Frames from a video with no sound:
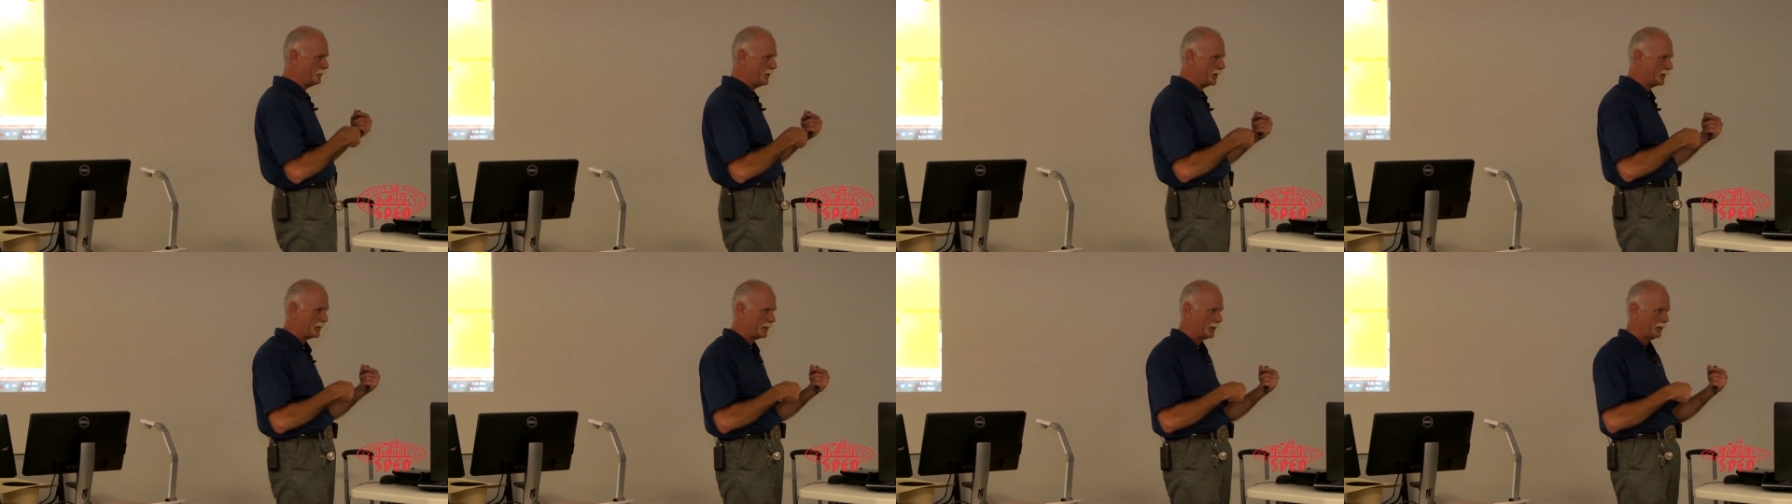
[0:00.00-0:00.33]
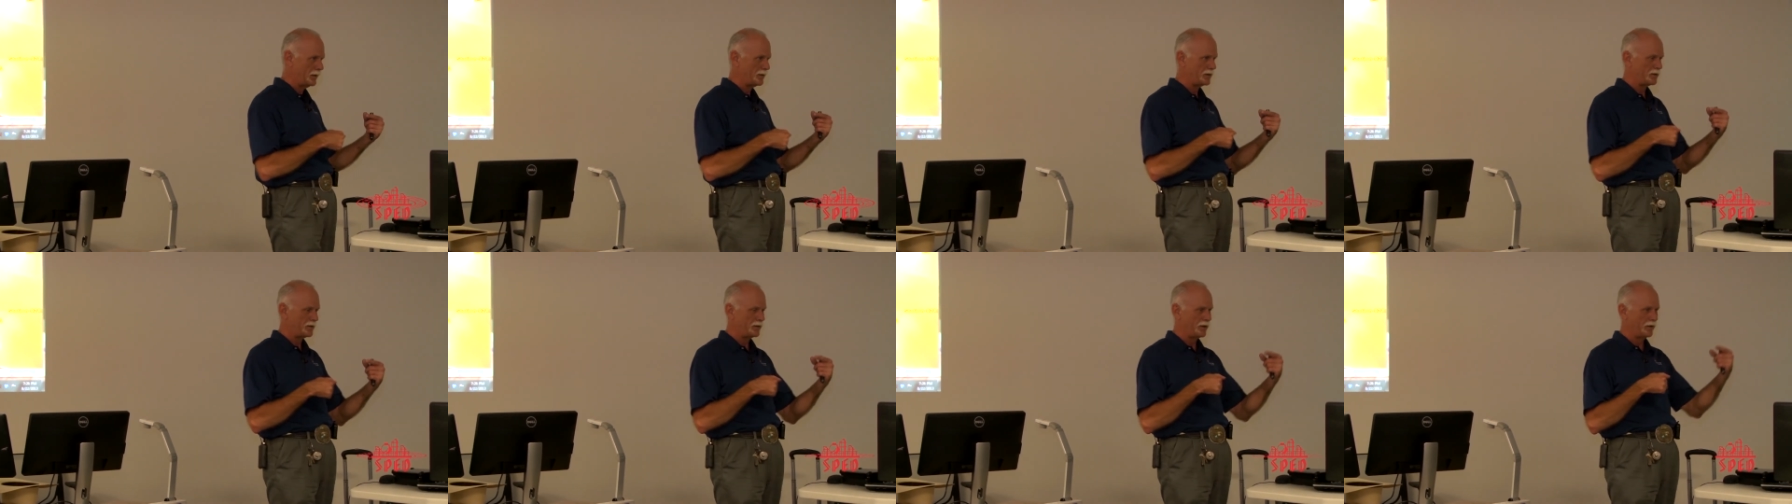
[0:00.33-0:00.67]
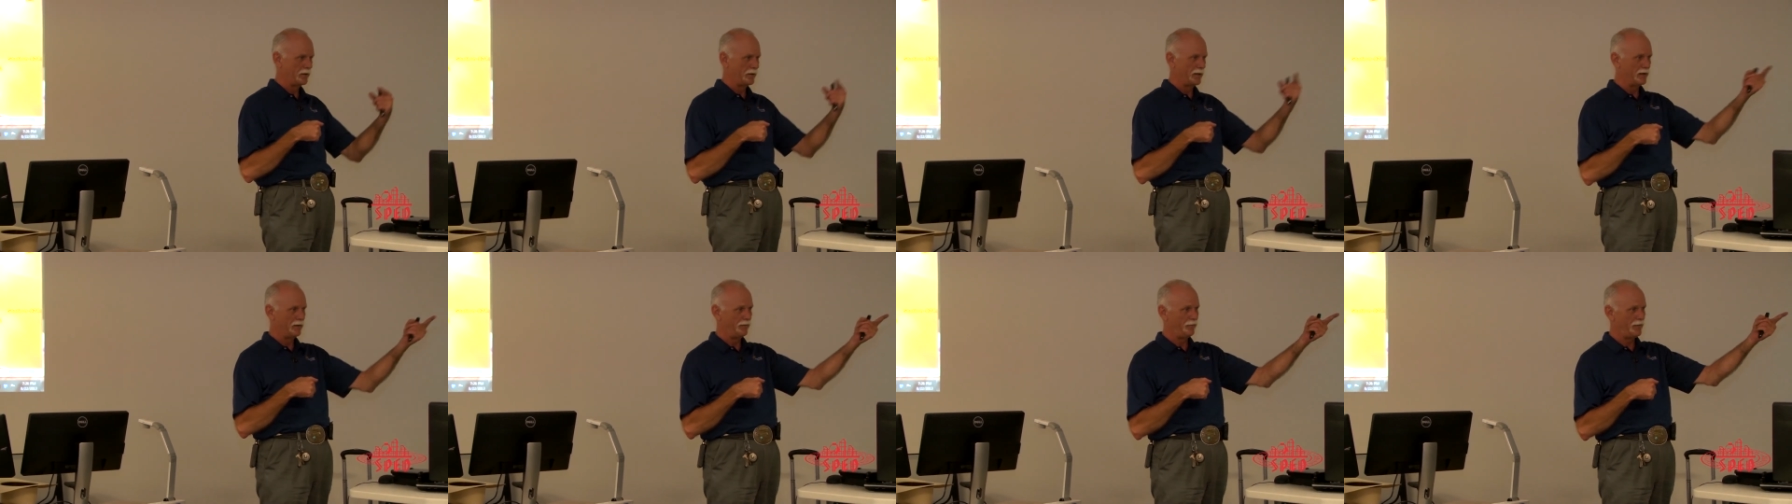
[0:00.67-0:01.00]
because
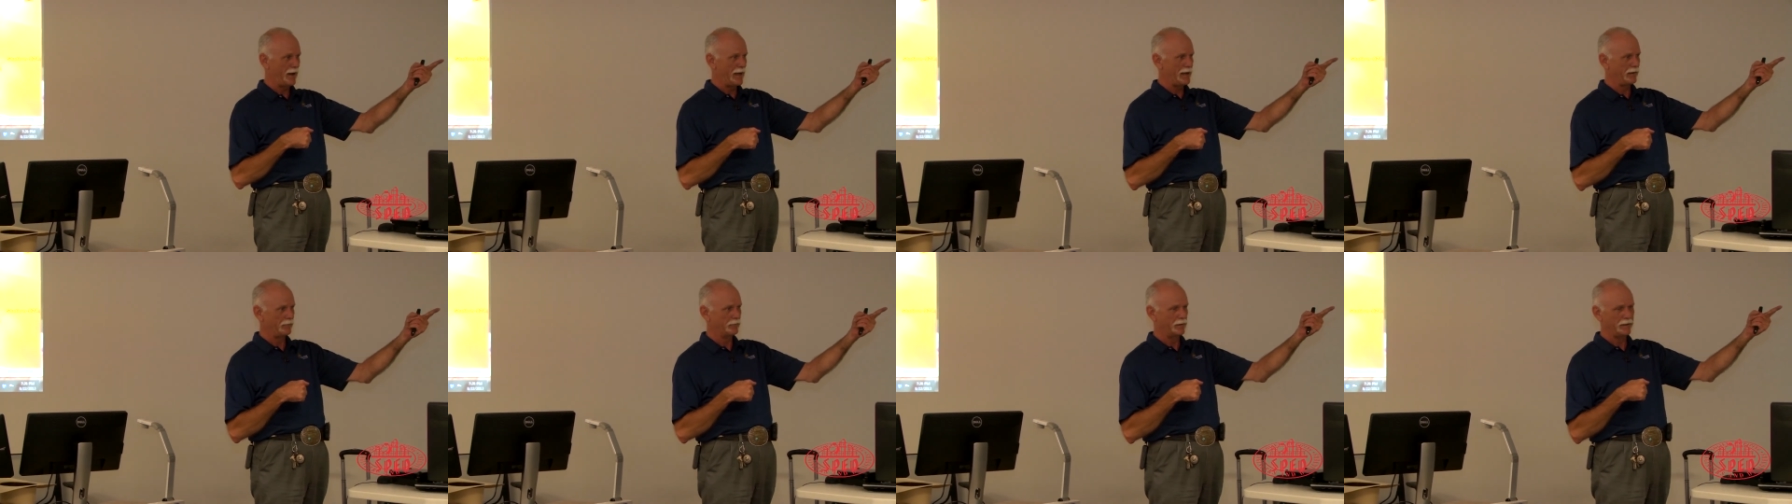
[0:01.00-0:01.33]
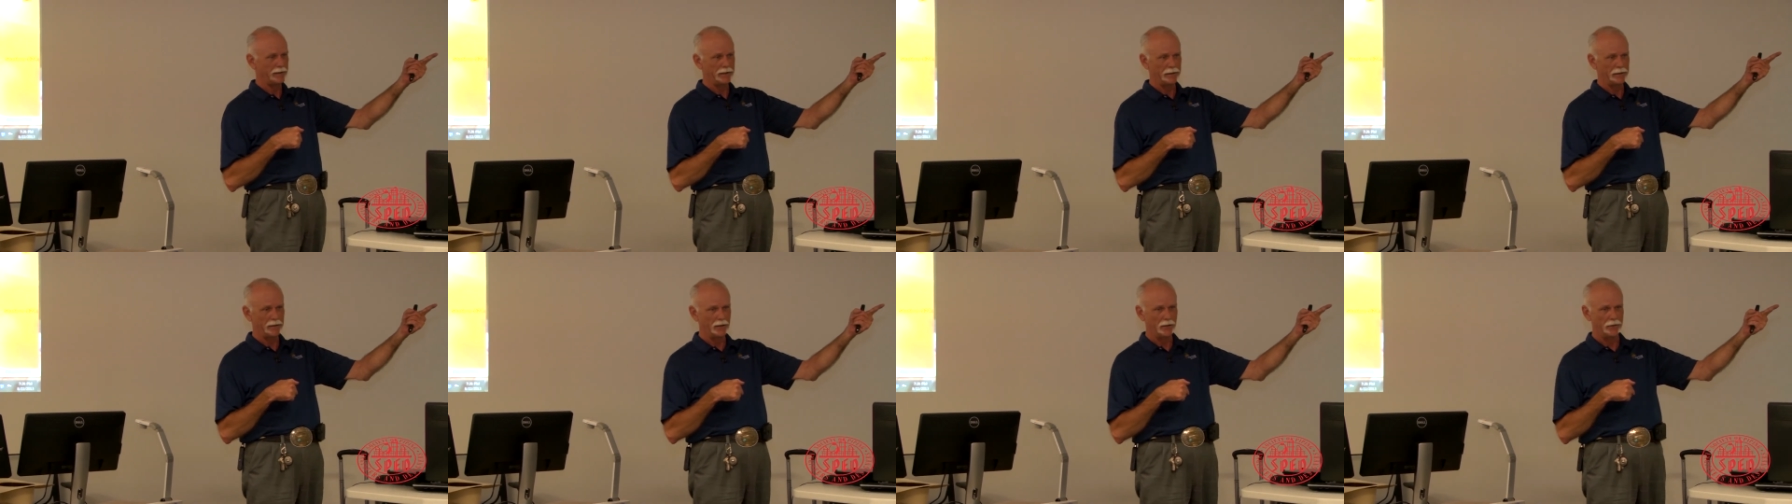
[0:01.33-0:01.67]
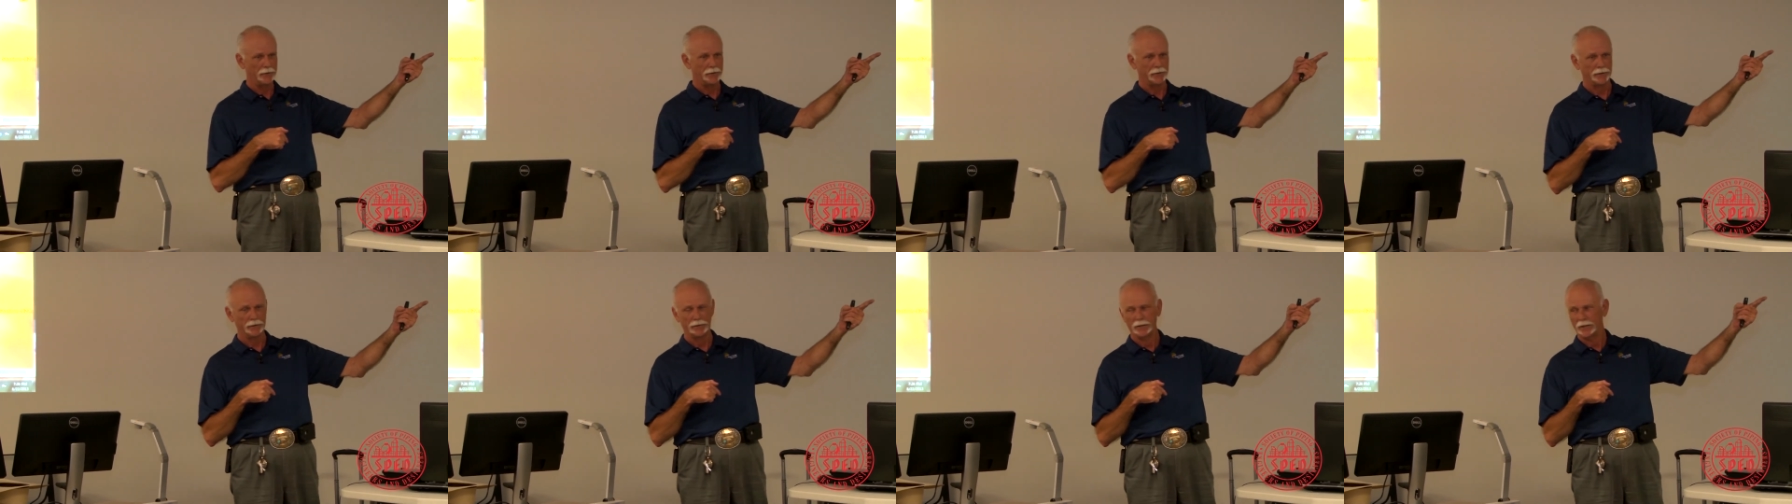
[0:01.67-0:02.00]
they're in a fight with the
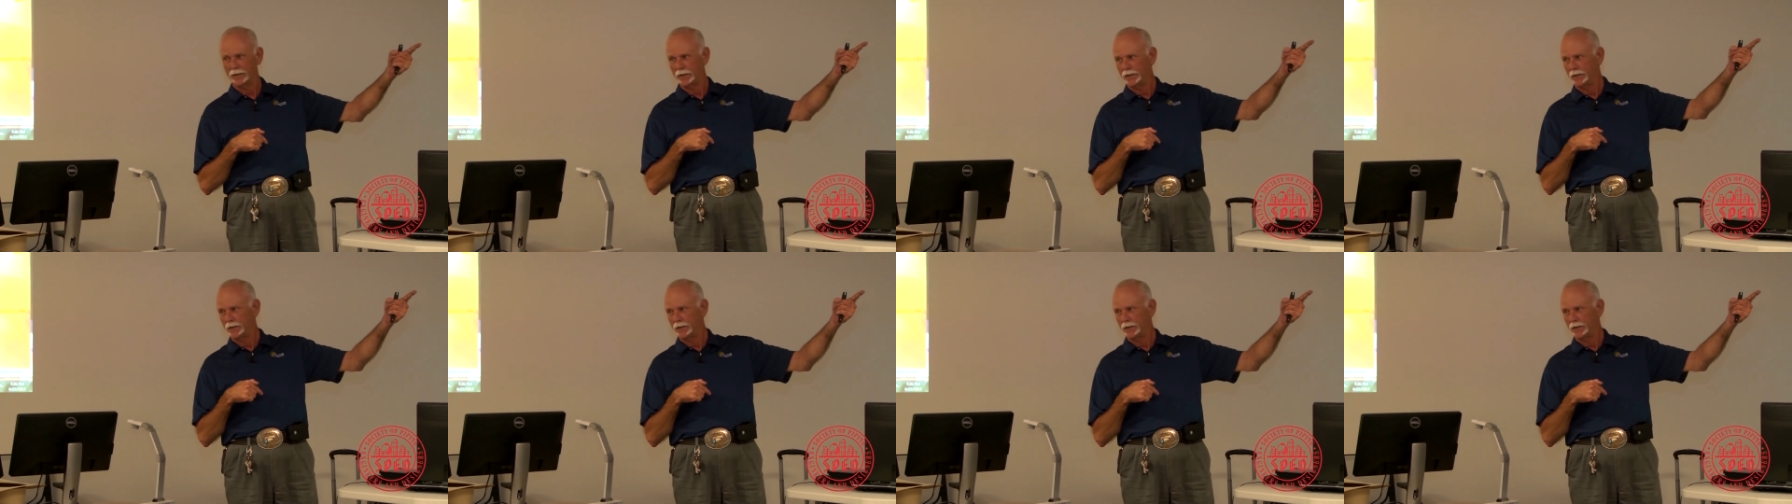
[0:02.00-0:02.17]
owner